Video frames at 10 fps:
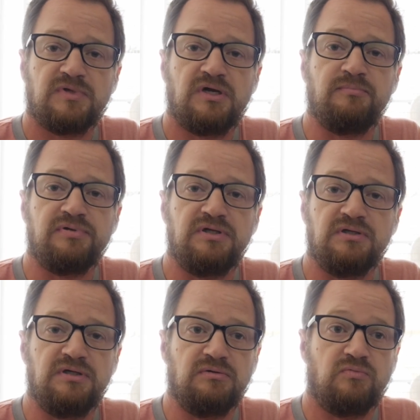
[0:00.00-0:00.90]

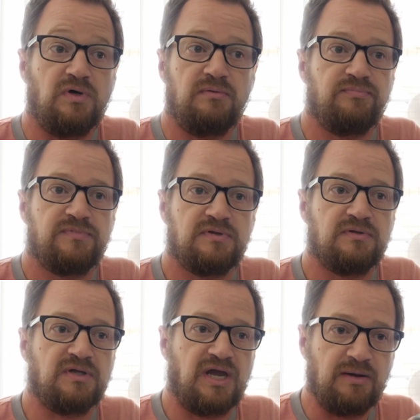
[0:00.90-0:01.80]
completely, well,
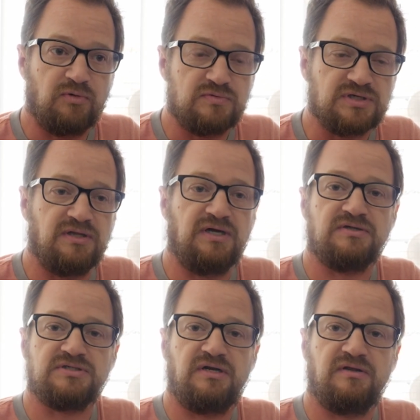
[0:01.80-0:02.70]
the camera was on the
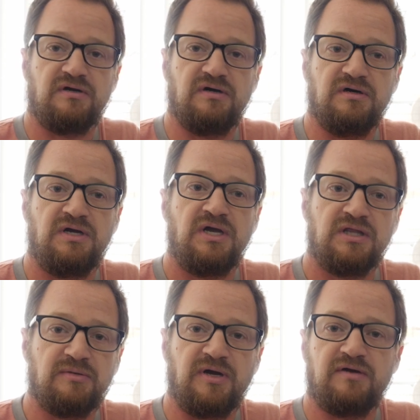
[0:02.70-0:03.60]
outside of the car,
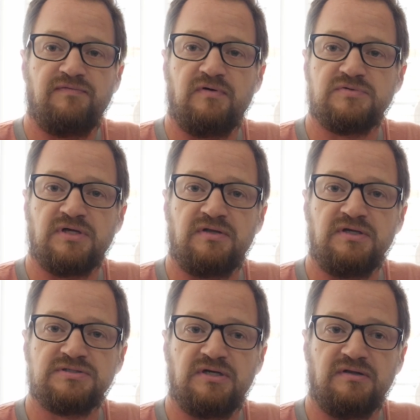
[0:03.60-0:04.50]
the microphone was on the
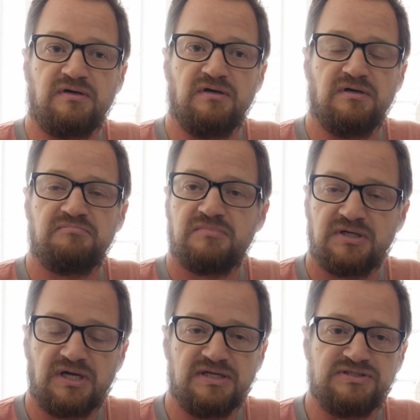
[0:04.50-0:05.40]
inside of the car.
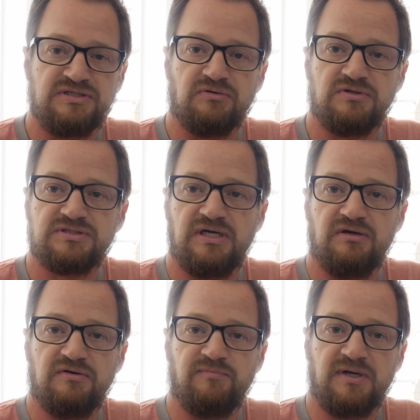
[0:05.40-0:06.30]
Got zero
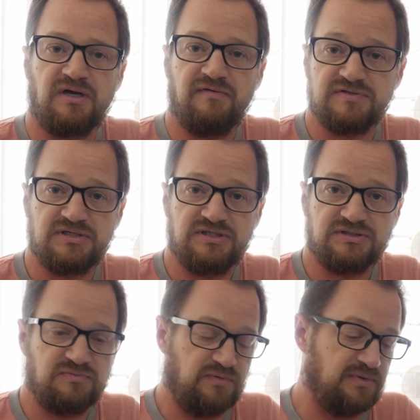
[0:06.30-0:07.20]
sound of my
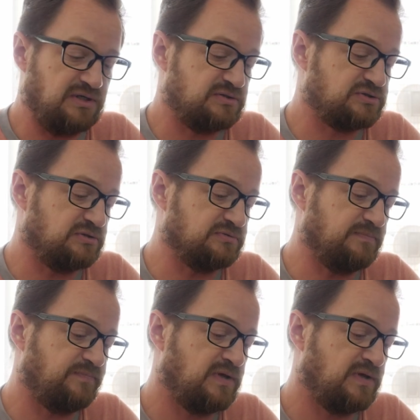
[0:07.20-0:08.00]
conversation with my children.